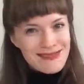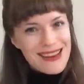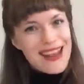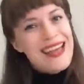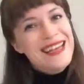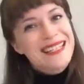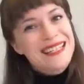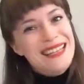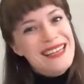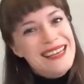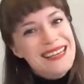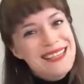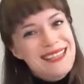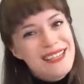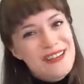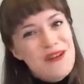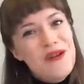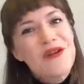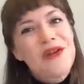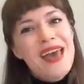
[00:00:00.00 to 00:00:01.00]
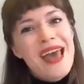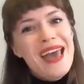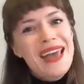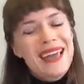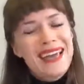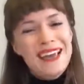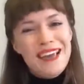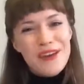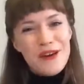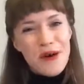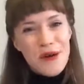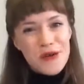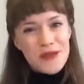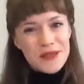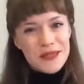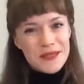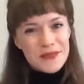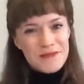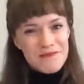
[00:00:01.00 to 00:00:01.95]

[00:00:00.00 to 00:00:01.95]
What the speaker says: Excellent. Okay, here goes.